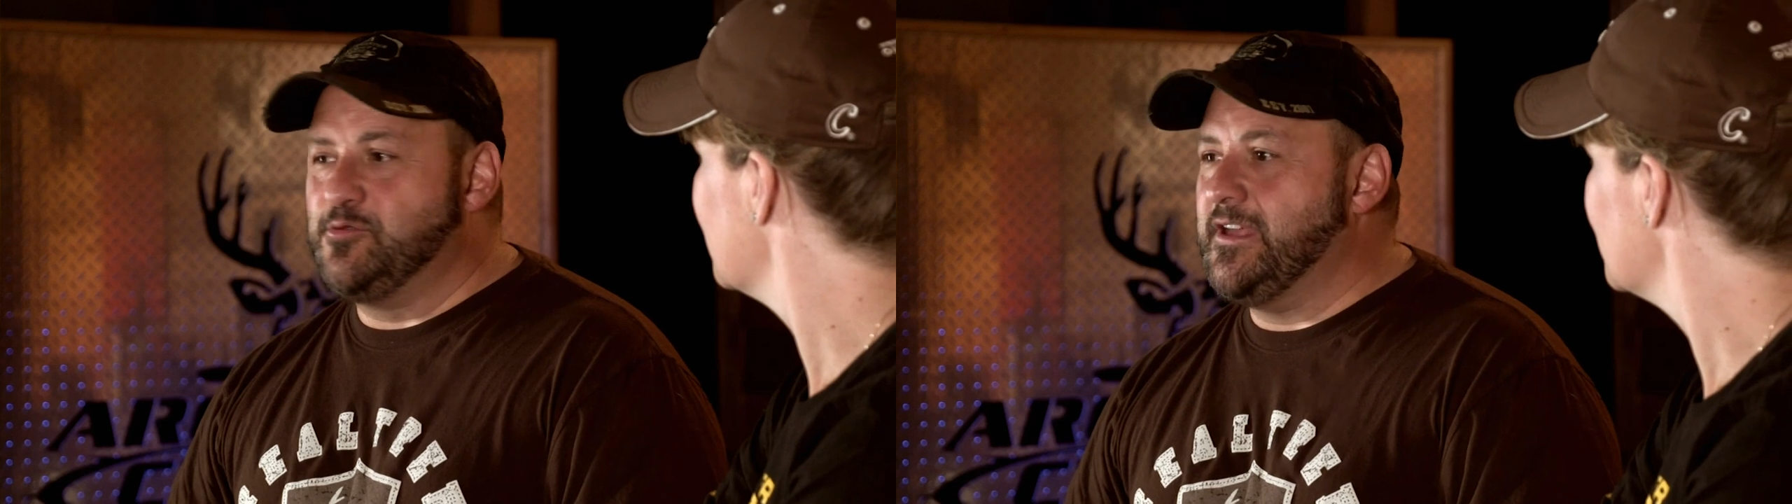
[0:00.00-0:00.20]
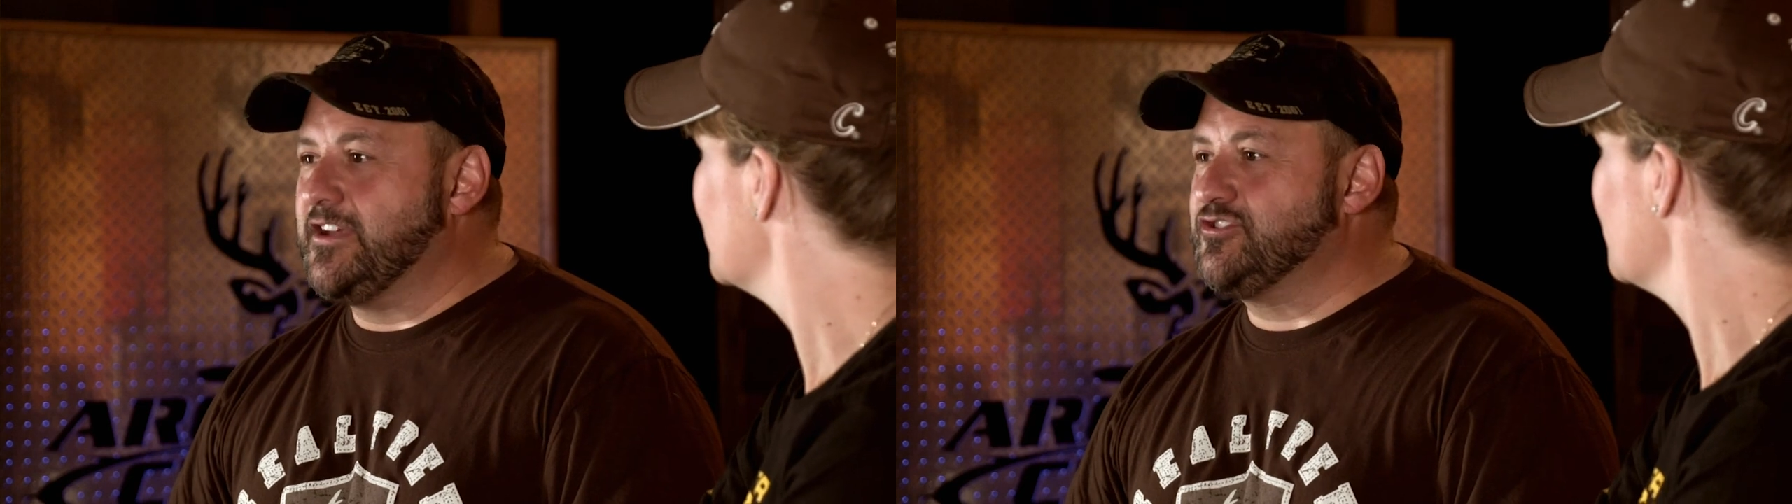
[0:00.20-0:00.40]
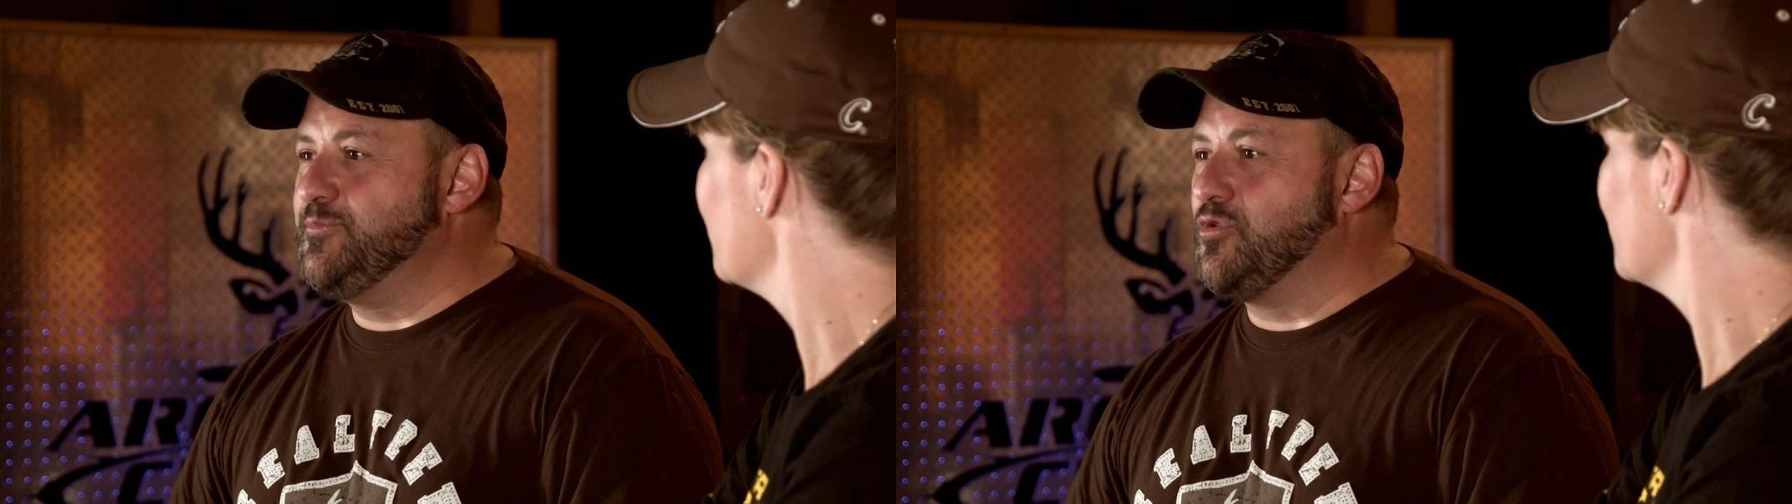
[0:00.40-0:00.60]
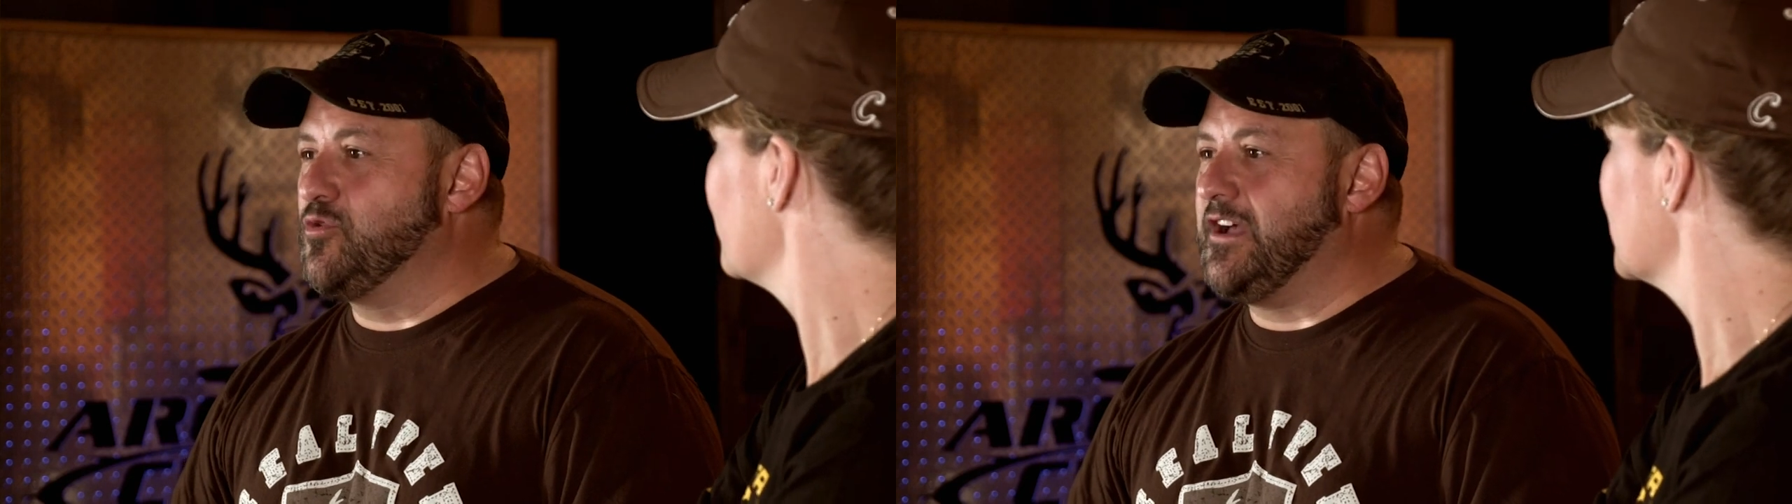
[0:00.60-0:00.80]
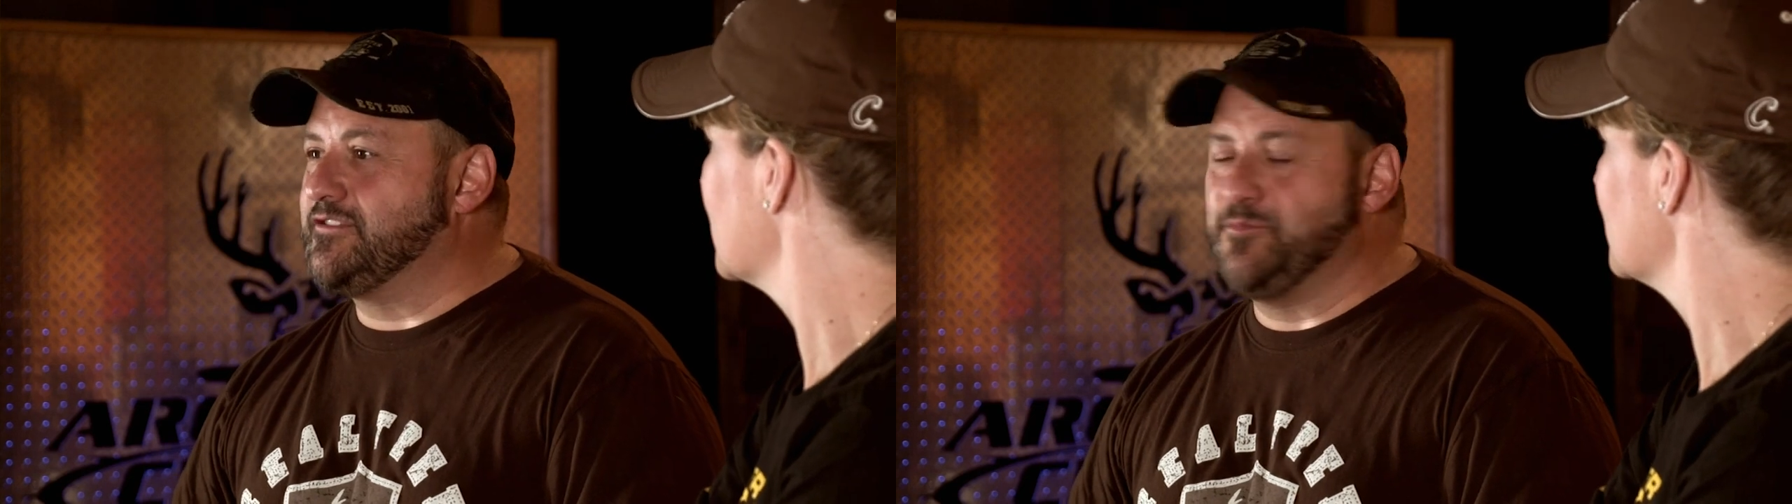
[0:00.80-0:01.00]
We actually
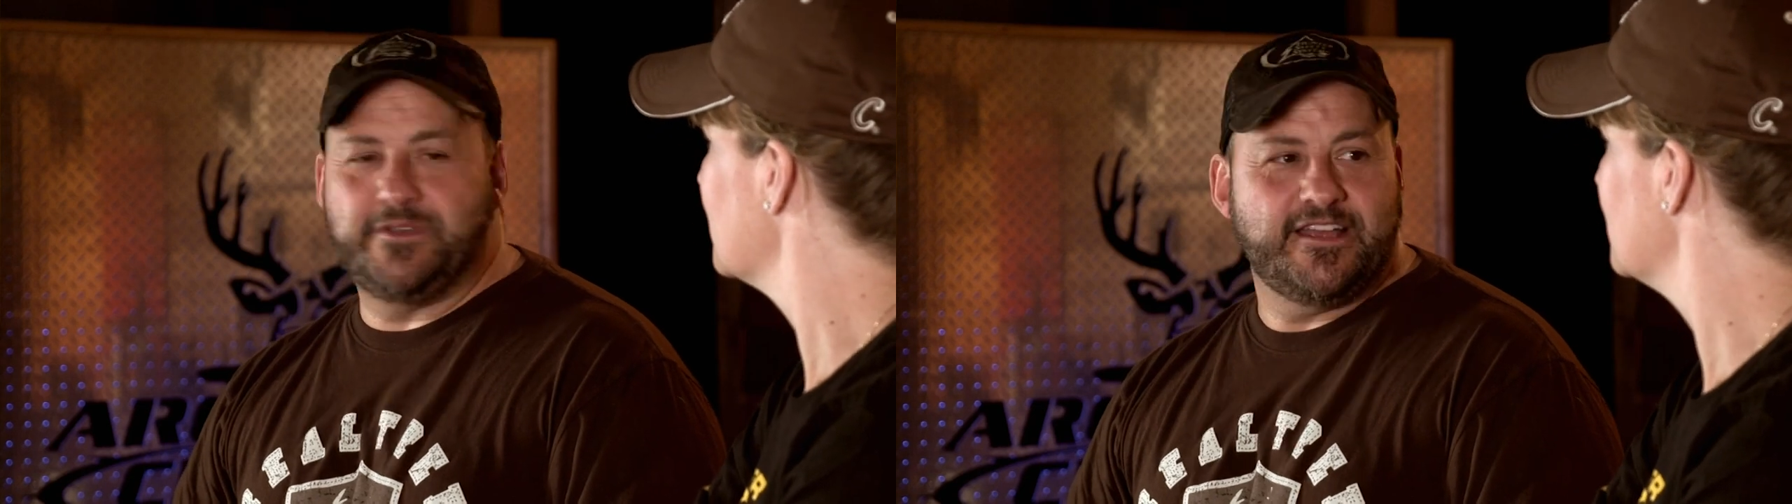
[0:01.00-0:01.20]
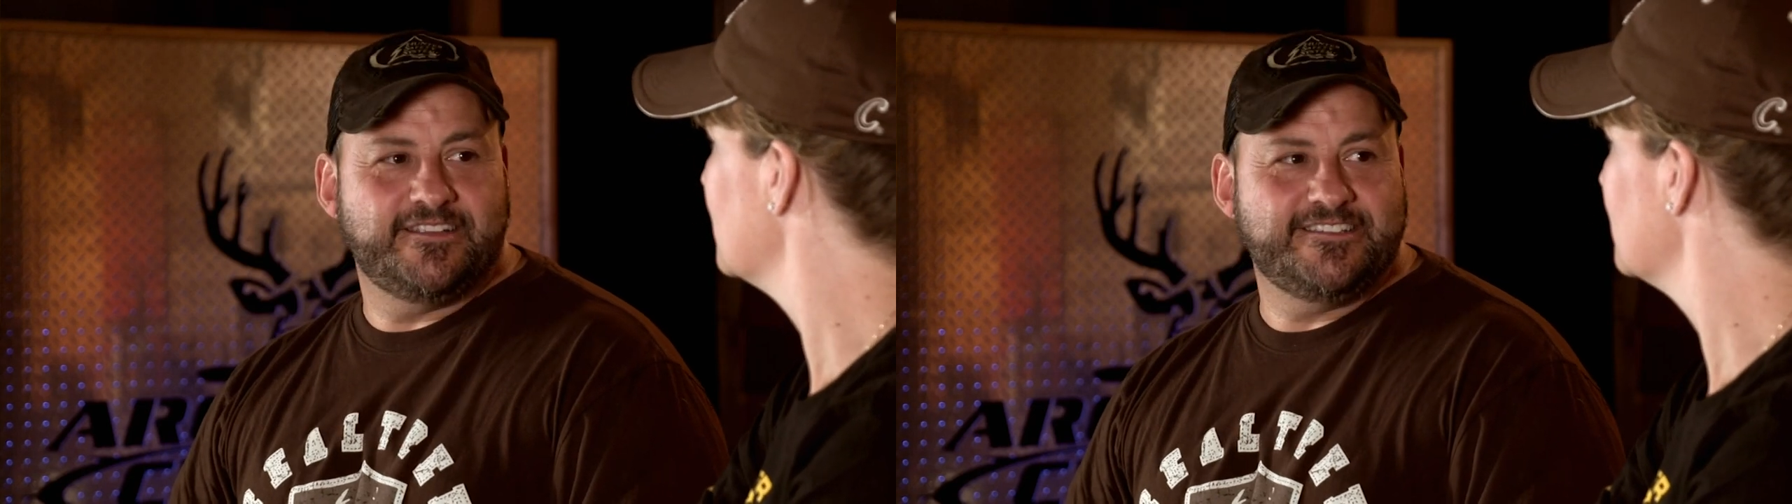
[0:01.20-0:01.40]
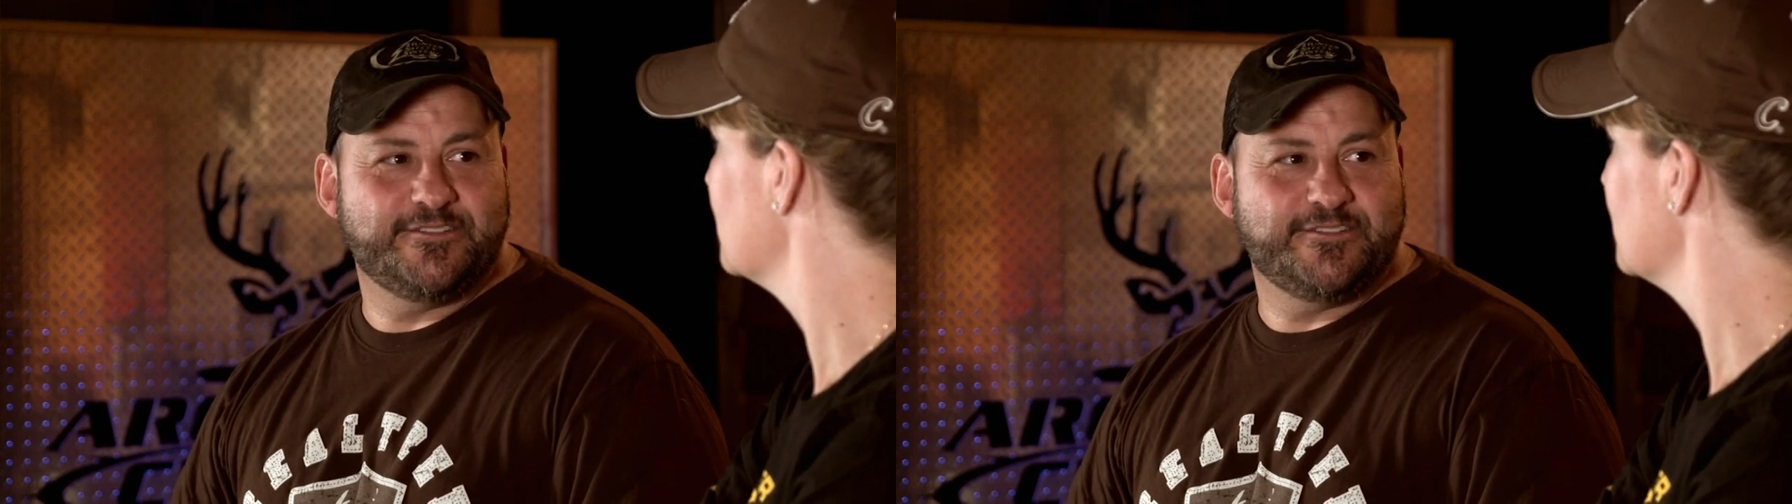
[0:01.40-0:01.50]
broke out the Benellis